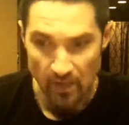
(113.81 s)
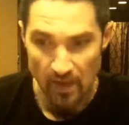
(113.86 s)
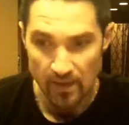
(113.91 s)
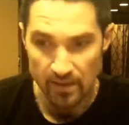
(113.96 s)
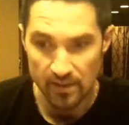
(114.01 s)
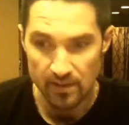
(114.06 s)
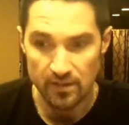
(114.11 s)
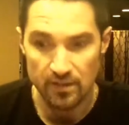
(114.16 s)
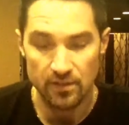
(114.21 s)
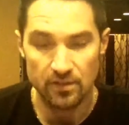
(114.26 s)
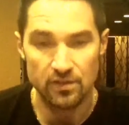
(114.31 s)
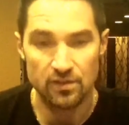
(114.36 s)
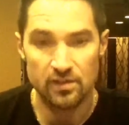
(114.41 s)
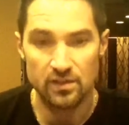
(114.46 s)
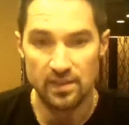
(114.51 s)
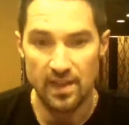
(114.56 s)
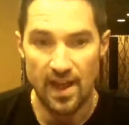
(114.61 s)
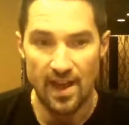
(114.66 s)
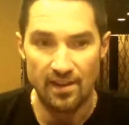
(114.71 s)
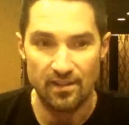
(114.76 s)
and then
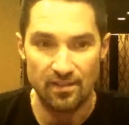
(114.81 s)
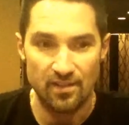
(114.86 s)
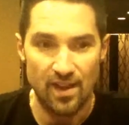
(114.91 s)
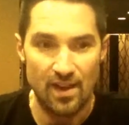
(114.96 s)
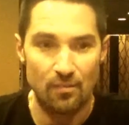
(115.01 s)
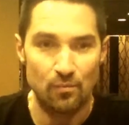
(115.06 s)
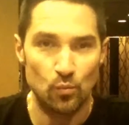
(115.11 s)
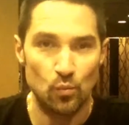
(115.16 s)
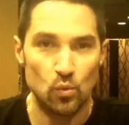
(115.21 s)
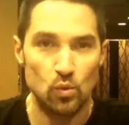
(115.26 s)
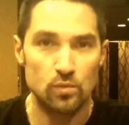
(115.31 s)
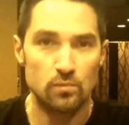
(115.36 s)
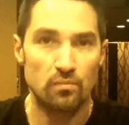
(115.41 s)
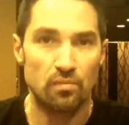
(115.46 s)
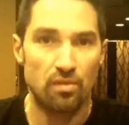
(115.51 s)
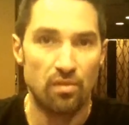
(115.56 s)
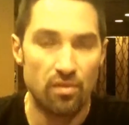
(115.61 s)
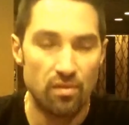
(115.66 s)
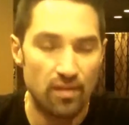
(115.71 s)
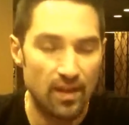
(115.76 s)
there's that, that
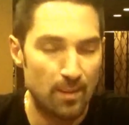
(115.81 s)
warmth,